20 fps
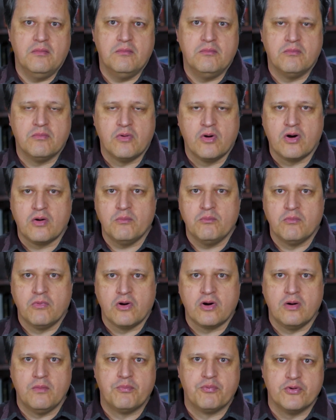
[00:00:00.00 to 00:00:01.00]

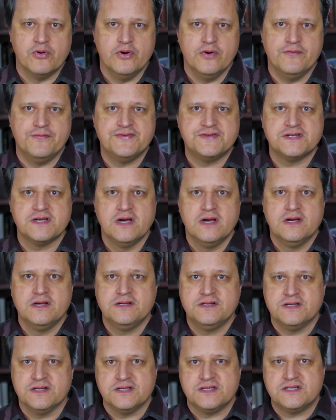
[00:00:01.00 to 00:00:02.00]
Merkle proofs
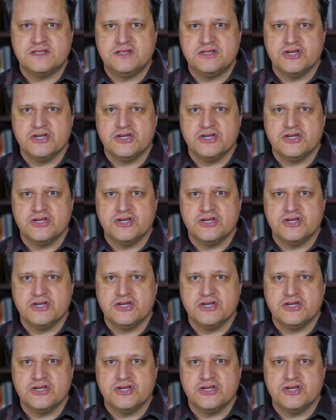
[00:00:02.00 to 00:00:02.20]
to